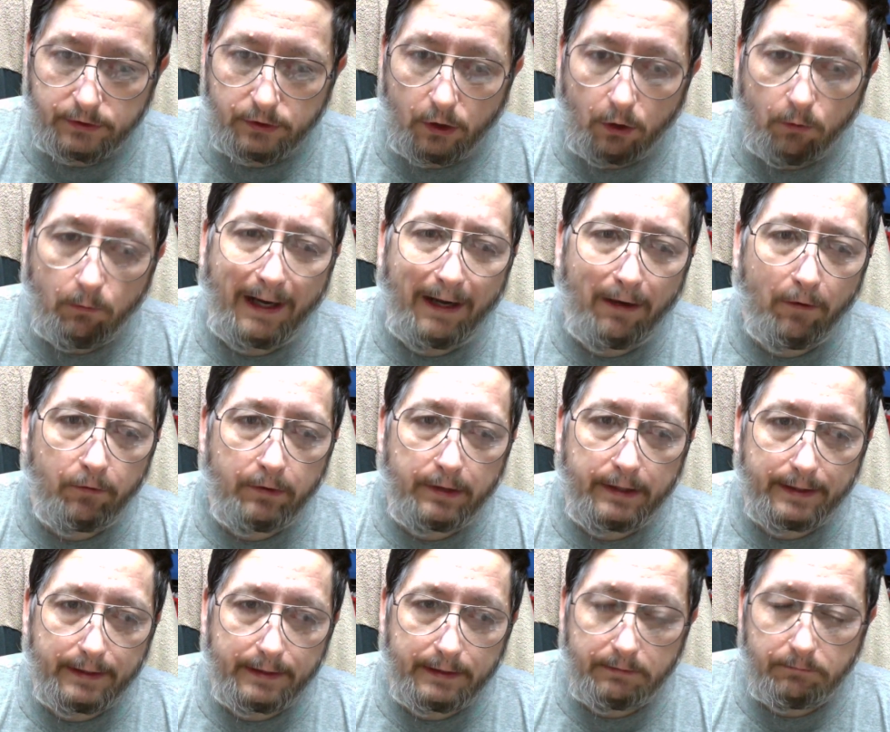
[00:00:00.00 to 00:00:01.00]
go out
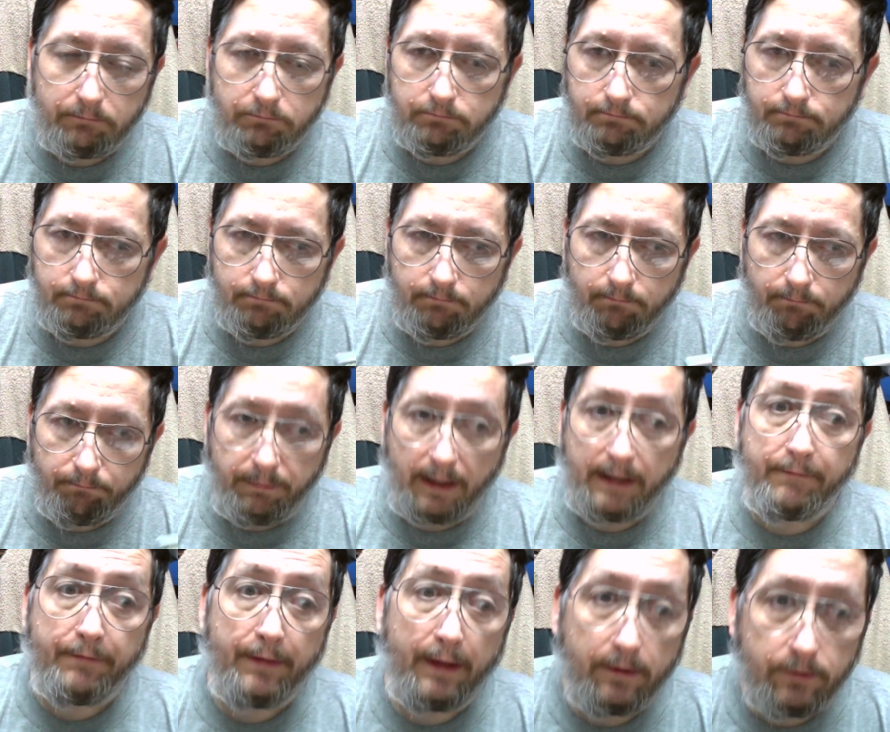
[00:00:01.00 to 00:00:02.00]
in
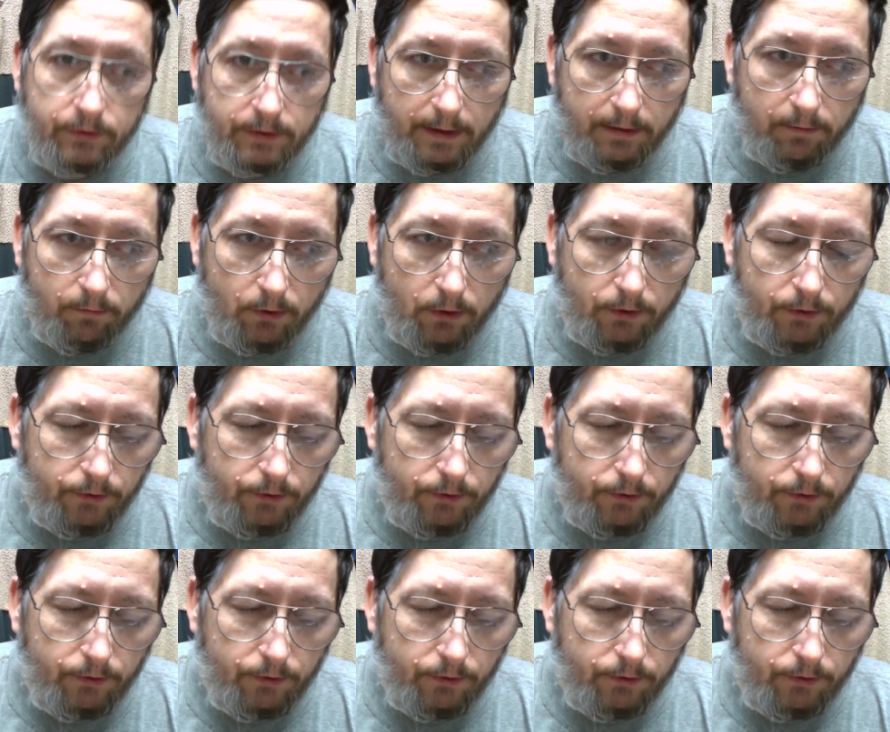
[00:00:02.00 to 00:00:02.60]
5,000 hours.